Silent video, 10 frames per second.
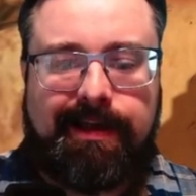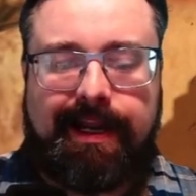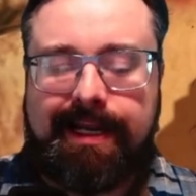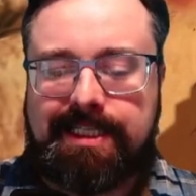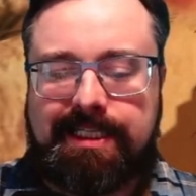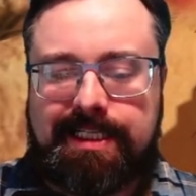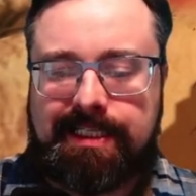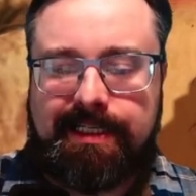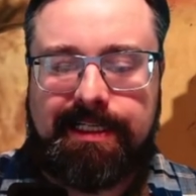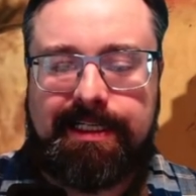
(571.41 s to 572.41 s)
I guess this
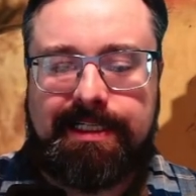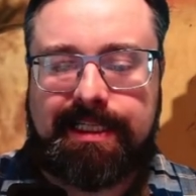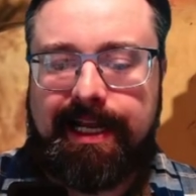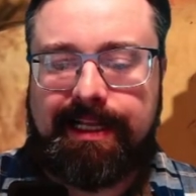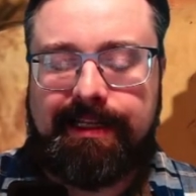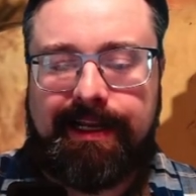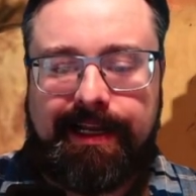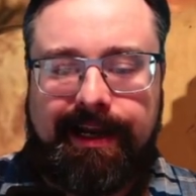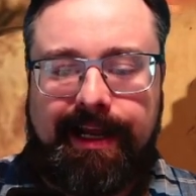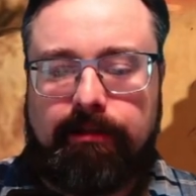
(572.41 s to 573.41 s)
is likely
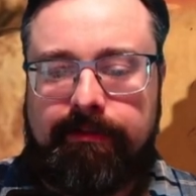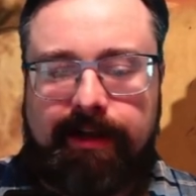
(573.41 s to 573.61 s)
an A3